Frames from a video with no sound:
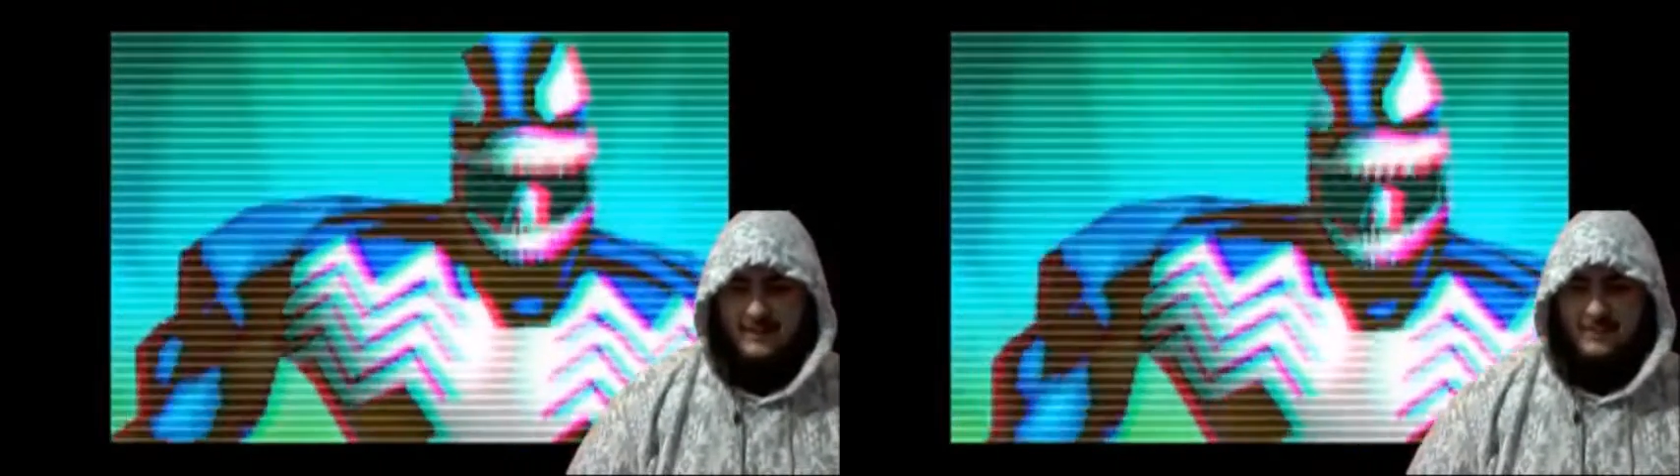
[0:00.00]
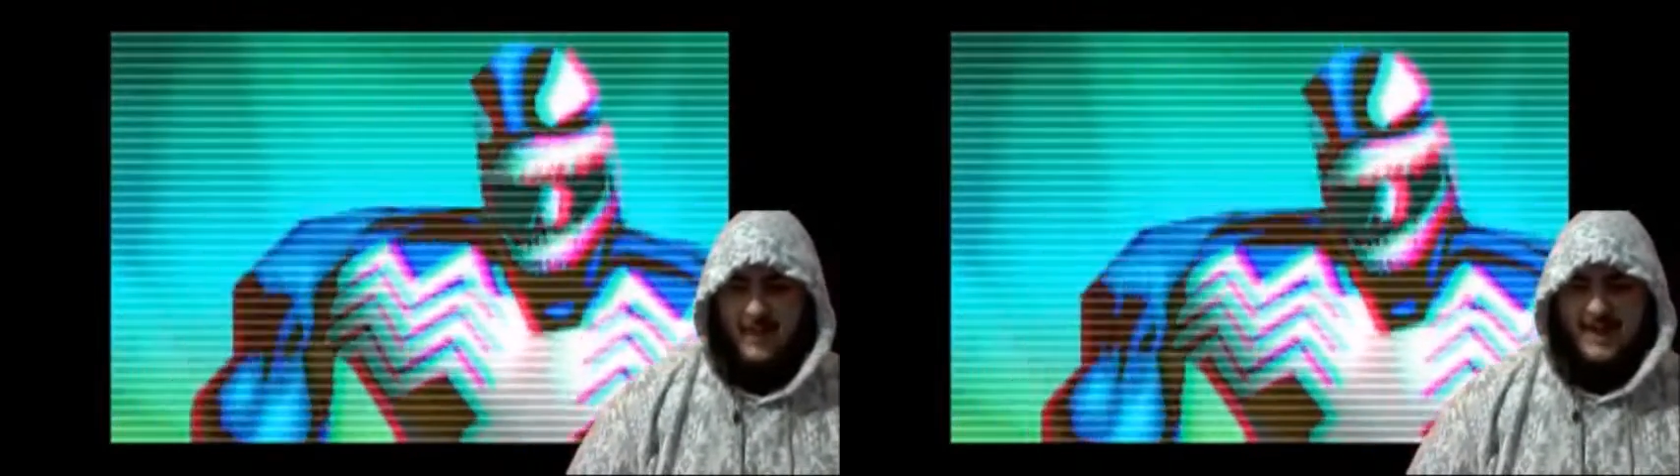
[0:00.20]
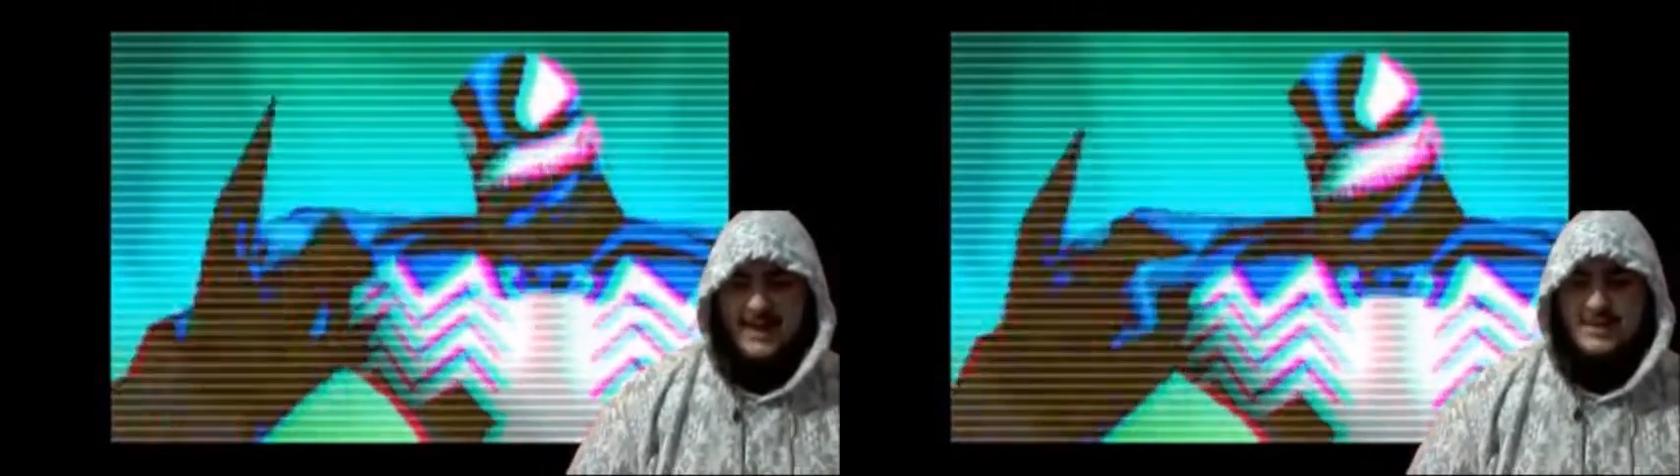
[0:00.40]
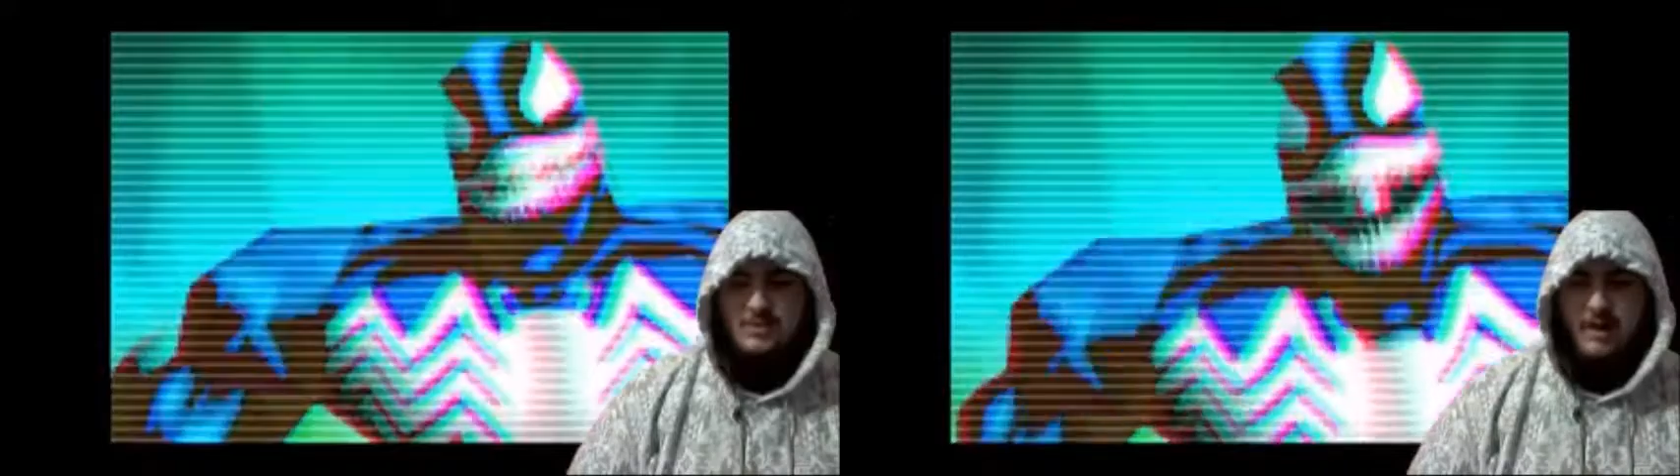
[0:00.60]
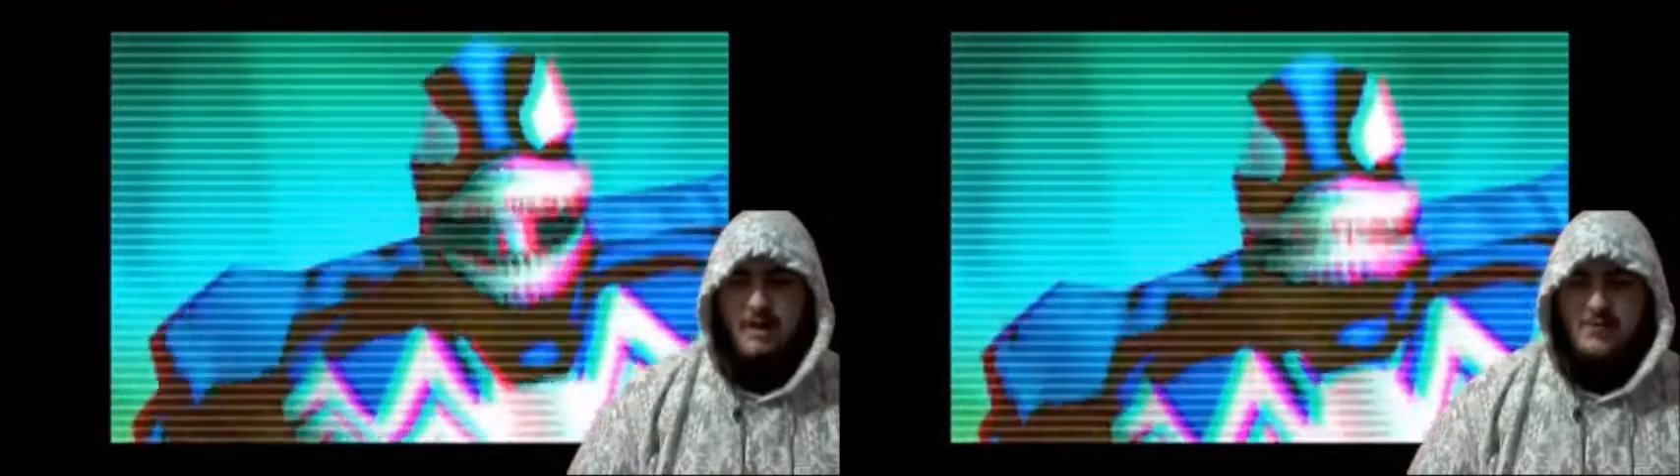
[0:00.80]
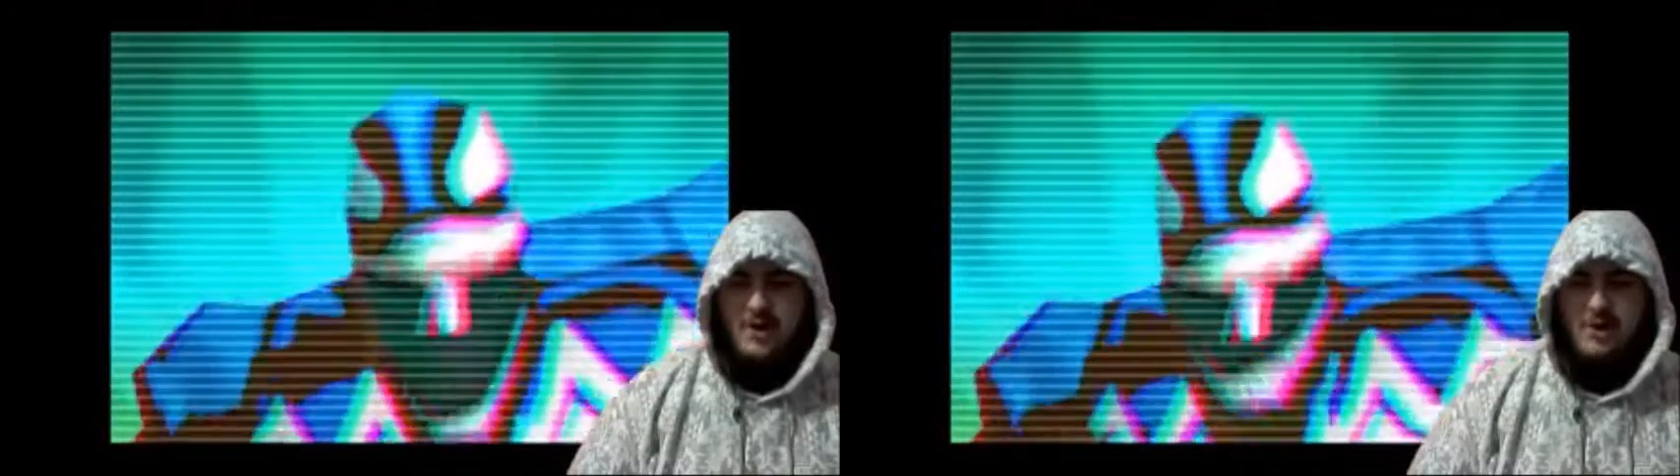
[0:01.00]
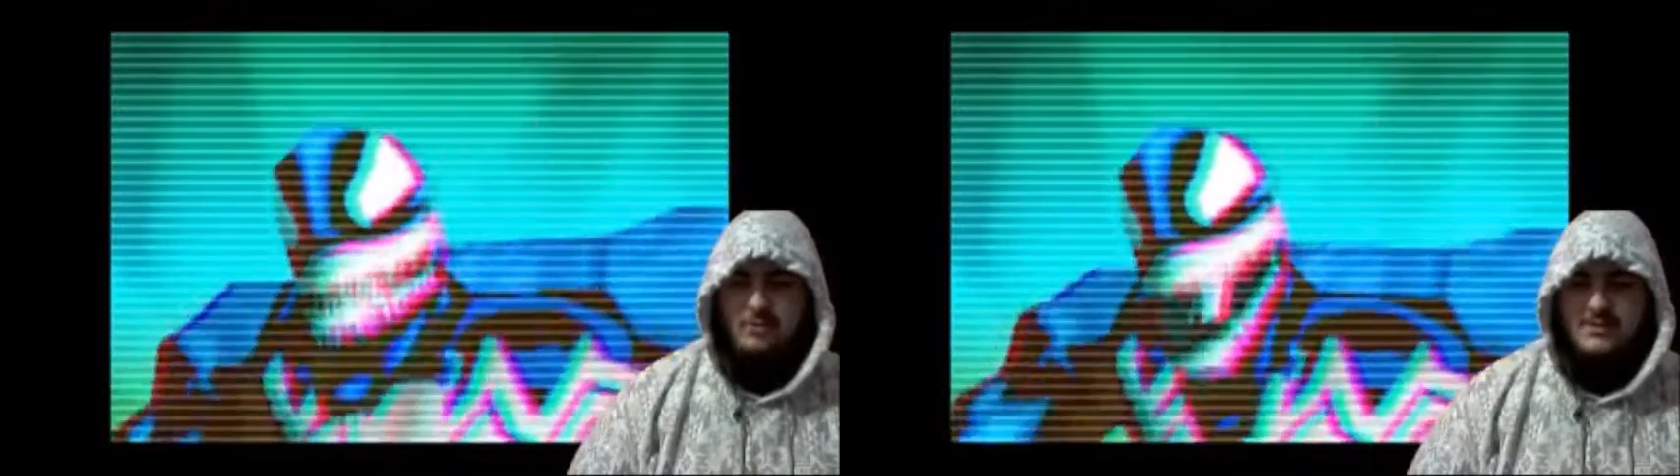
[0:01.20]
any twelve-year-old, once